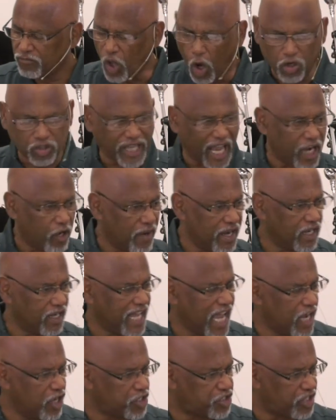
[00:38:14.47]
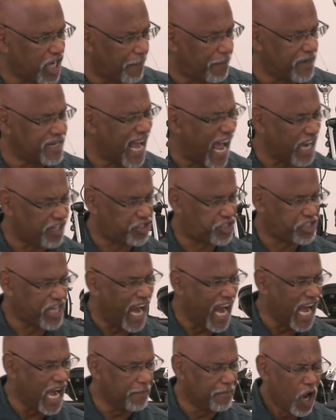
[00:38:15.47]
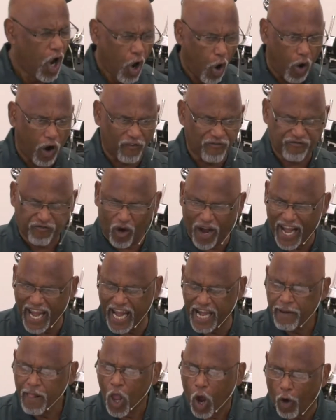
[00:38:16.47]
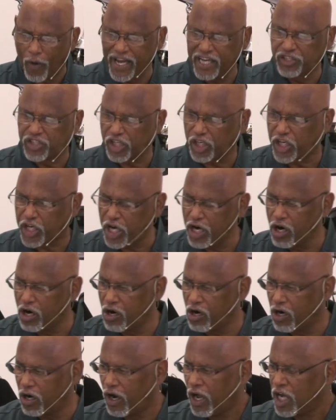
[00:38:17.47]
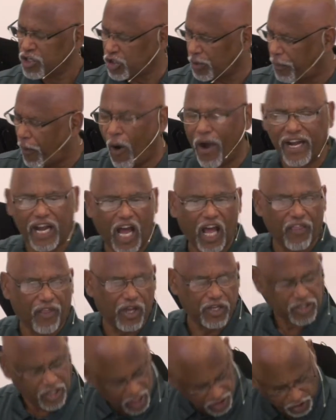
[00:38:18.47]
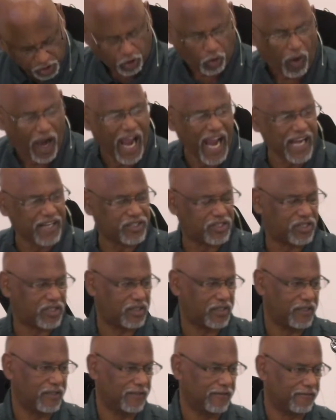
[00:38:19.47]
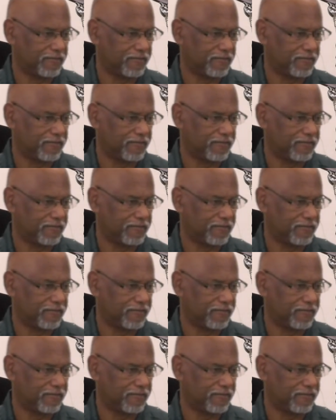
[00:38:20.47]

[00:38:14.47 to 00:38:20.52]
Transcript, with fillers: Those that are in leadership are not ashamed or afraid or insecure to point others to Christ.